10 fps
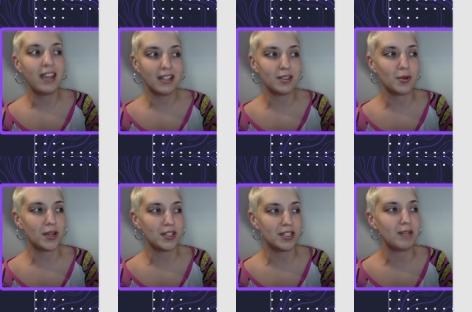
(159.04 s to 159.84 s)
and
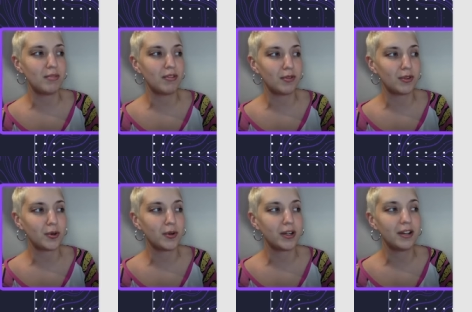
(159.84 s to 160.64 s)
question them before the
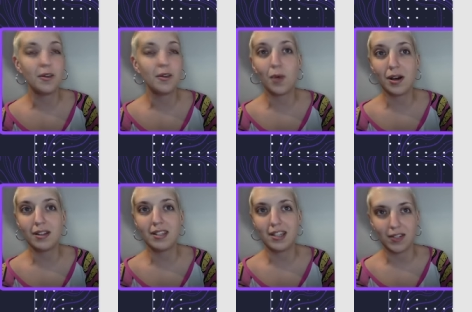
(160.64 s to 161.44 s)
court while
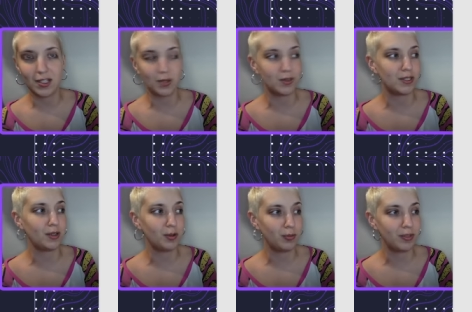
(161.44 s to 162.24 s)
the evidence was still
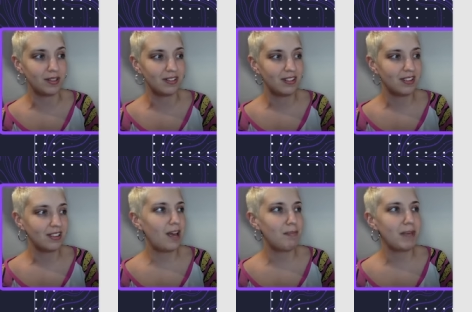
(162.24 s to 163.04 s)
open.
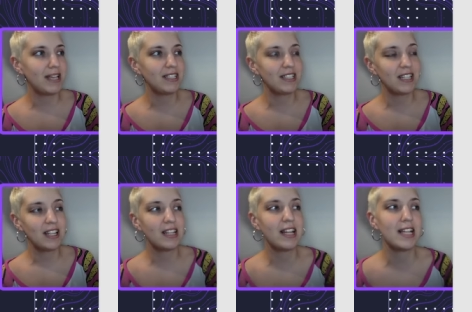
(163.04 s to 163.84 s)
At best,
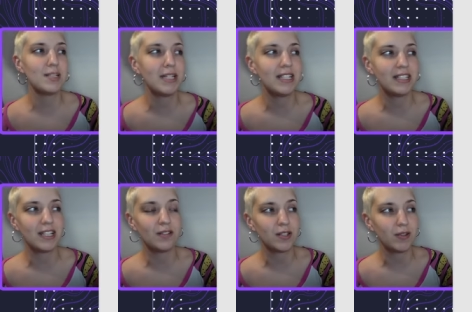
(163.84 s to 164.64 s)
the last-minute
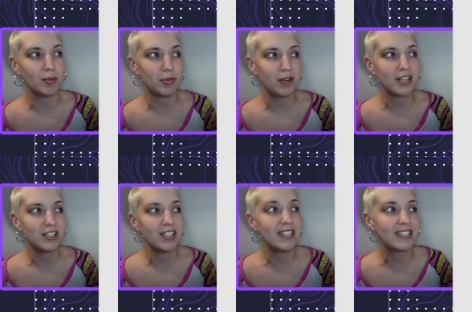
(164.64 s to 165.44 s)
self-serving
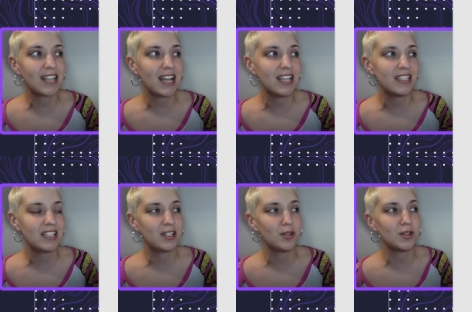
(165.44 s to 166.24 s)
barrage, disguised
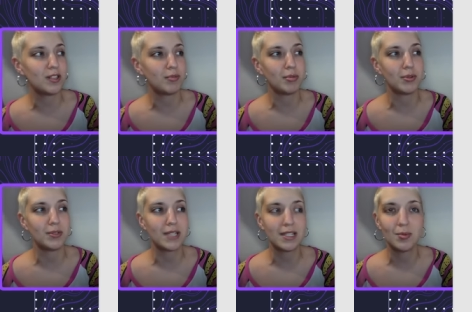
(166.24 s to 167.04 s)
as a notice of
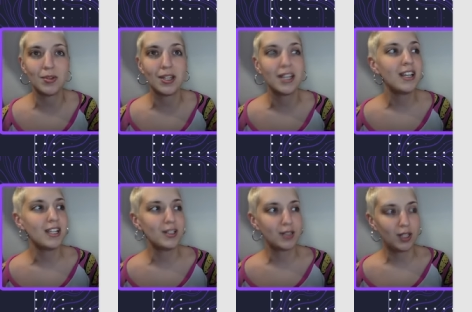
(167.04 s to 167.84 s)
proposed testimony,
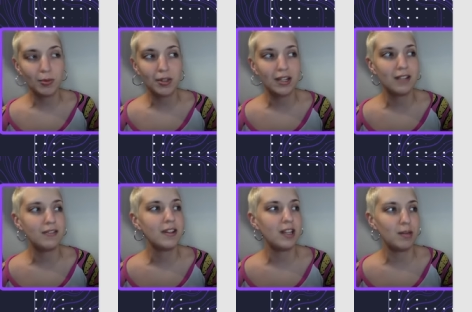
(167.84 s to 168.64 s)
is cumulative,
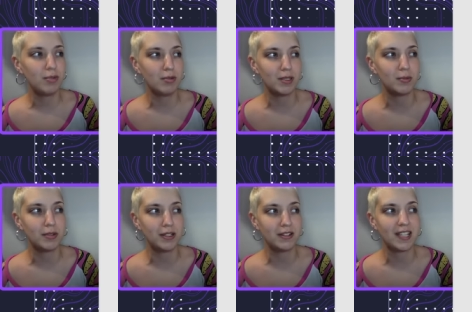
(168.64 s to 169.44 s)
impermissible
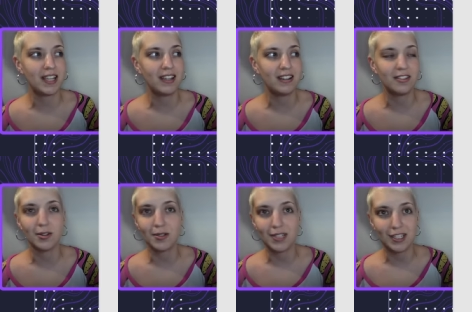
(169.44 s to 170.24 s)
hearsay
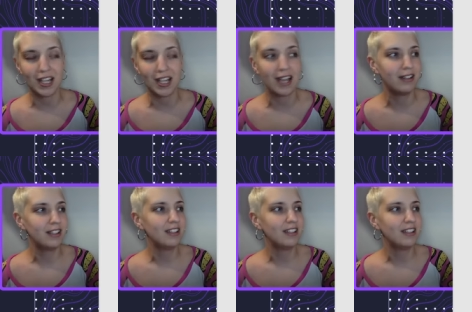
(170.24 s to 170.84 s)
under OCGA,